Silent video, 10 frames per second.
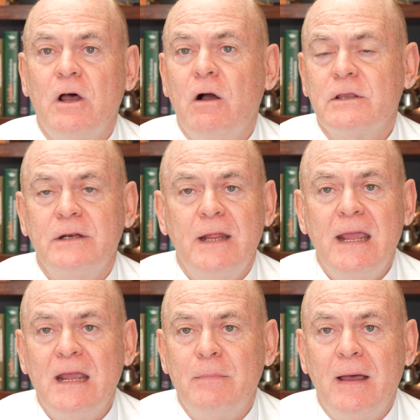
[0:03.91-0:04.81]
talk
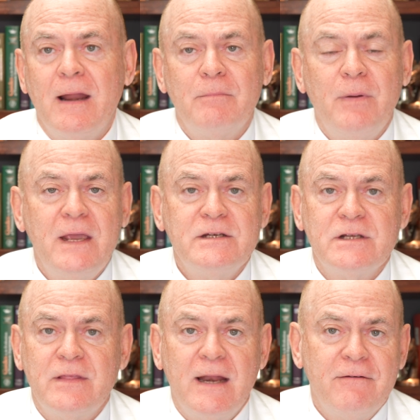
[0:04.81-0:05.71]
today about a
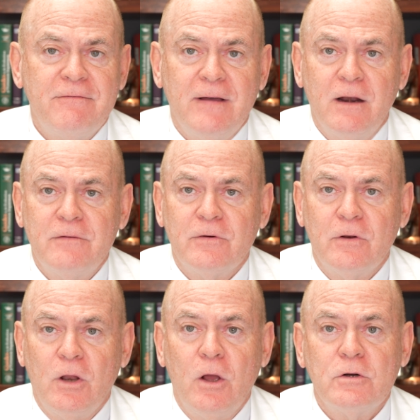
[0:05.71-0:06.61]
patient that I followed for a
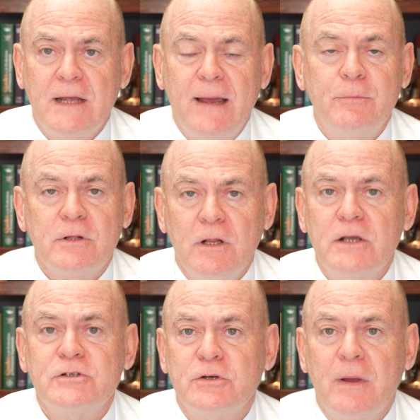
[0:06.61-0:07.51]
long time with
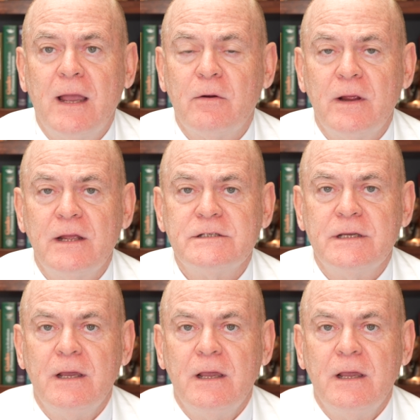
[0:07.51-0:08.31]
cluster migraines.